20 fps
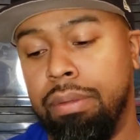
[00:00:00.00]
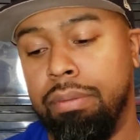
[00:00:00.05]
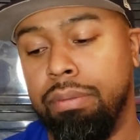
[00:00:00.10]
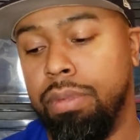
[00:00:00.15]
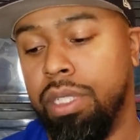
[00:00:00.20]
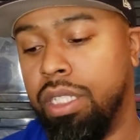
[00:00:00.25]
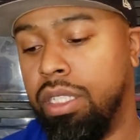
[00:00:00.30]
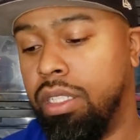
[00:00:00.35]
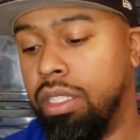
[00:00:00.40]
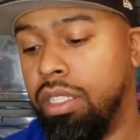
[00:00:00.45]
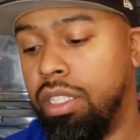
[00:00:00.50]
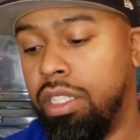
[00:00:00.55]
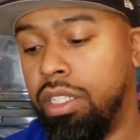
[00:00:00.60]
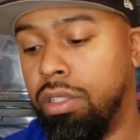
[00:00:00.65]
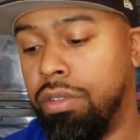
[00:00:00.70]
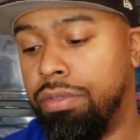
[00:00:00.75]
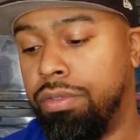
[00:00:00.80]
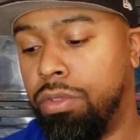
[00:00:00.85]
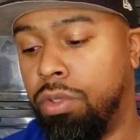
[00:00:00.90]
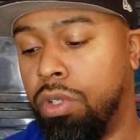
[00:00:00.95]
But
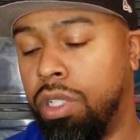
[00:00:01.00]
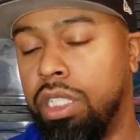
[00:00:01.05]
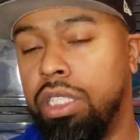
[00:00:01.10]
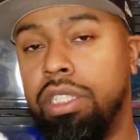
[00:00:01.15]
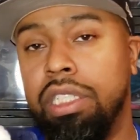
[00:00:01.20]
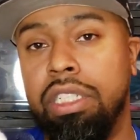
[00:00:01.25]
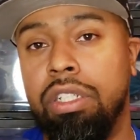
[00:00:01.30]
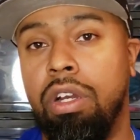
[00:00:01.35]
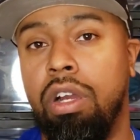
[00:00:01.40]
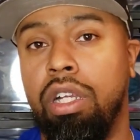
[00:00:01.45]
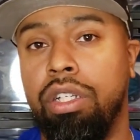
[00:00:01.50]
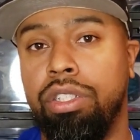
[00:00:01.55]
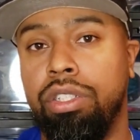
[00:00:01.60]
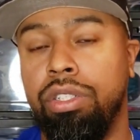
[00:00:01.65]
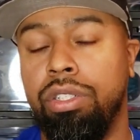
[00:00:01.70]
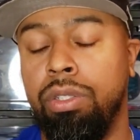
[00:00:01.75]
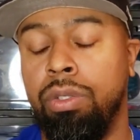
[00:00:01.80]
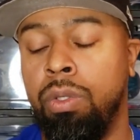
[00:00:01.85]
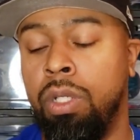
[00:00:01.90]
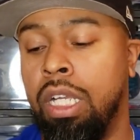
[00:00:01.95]
for a GR
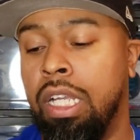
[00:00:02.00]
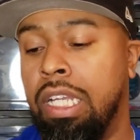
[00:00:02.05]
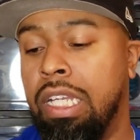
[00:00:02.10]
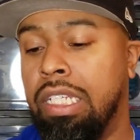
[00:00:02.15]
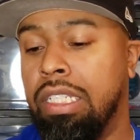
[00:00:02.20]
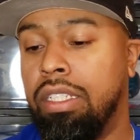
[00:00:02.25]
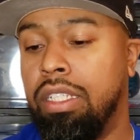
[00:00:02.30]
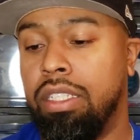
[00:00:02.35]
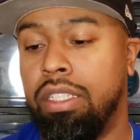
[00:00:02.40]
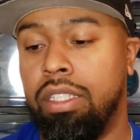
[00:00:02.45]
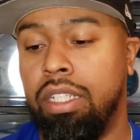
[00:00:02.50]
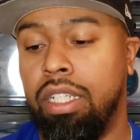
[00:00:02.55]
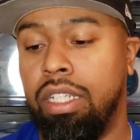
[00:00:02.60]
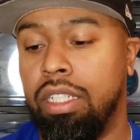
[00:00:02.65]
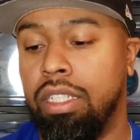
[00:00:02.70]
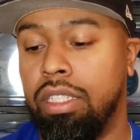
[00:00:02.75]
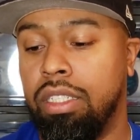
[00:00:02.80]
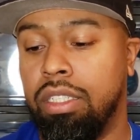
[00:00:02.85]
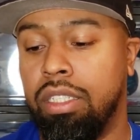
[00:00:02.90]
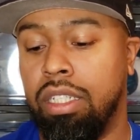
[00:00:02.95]
shoe, this thing
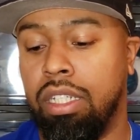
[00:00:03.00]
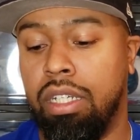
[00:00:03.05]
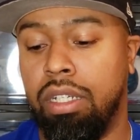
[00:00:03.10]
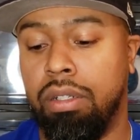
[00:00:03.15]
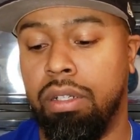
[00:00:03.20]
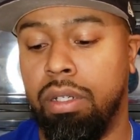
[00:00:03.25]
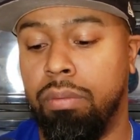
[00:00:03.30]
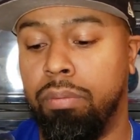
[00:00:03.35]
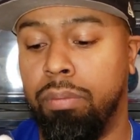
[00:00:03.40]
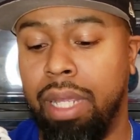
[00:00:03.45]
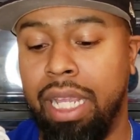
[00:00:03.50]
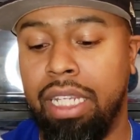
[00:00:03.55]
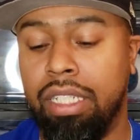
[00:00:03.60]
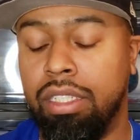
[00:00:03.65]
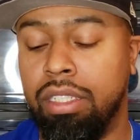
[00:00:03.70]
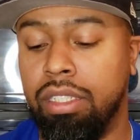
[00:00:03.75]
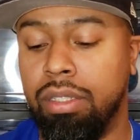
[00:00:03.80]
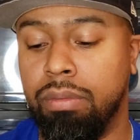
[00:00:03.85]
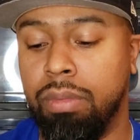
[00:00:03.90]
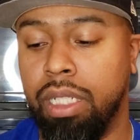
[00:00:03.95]
is
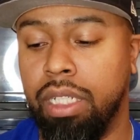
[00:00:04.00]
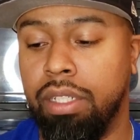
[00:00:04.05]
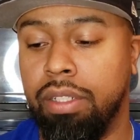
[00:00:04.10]
amazing.